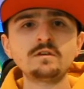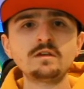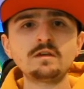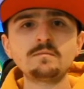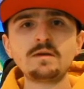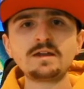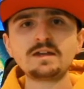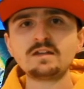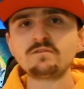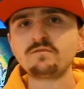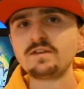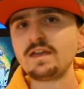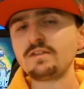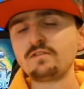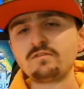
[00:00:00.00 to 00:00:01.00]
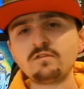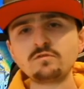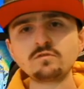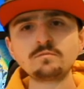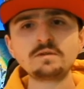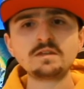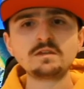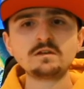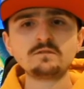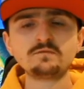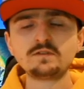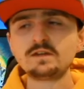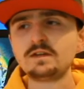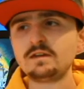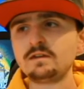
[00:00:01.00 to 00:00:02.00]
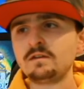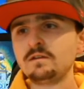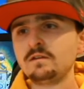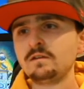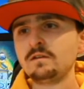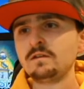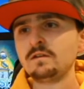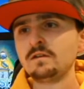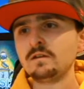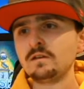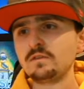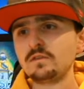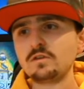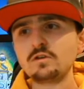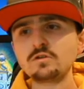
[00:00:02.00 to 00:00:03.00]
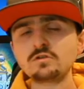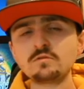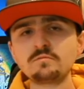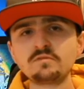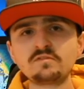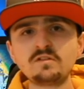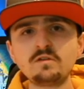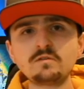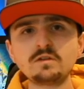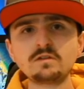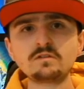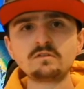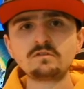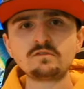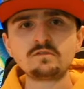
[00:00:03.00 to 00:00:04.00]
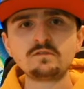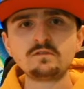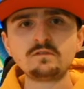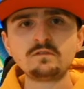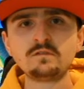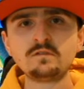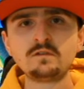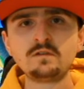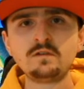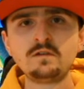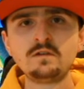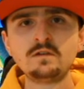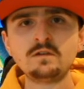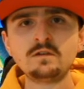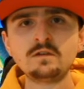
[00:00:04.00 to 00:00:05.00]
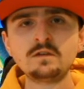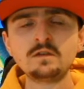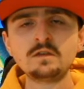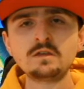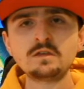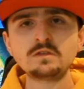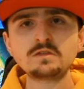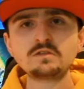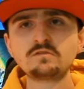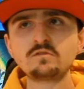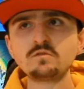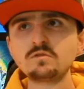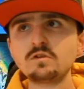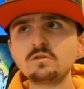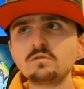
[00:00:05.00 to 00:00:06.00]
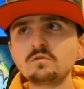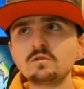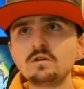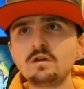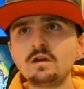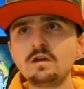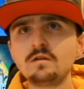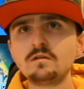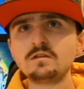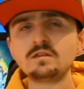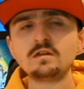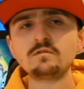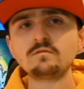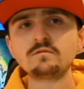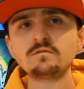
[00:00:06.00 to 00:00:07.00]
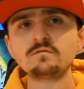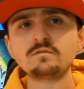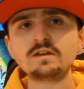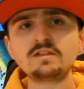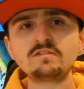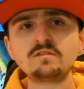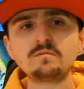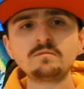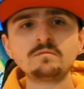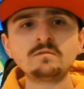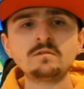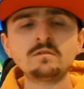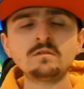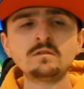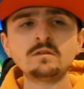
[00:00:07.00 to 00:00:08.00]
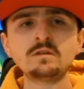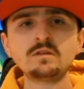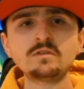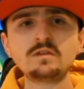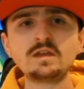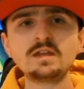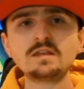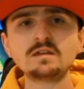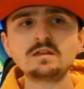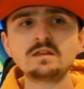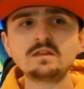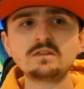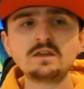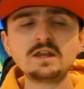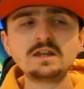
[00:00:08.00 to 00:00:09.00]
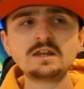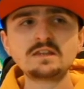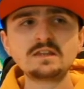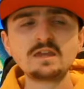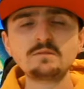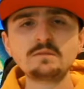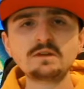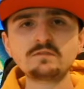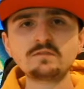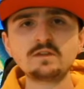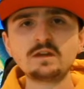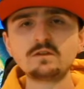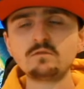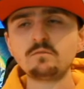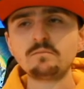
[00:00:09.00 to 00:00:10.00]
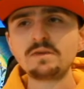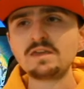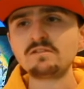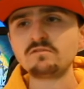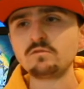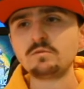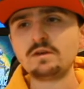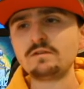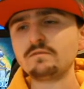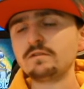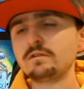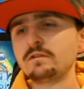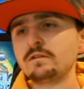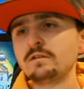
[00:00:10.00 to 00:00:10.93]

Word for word: In my case, forget the social media, forget the YouTube persona. Just, just do you, uh, you know, release the, the inner, the inner demon, if you like, or beast, or whatever.